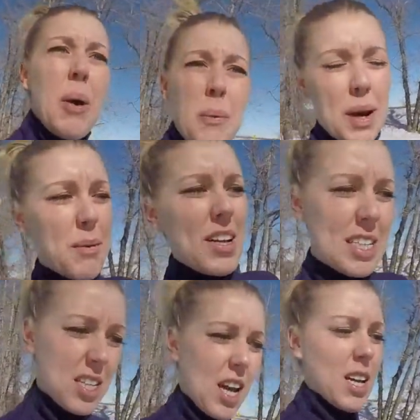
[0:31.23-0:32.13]
what I wanted
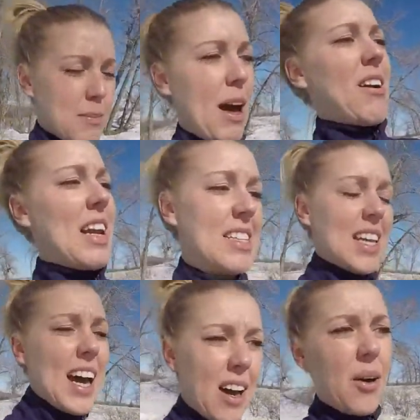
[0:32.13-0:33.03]
to talk about is
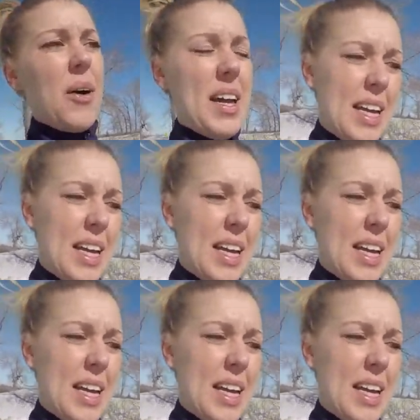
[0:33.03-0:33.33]
how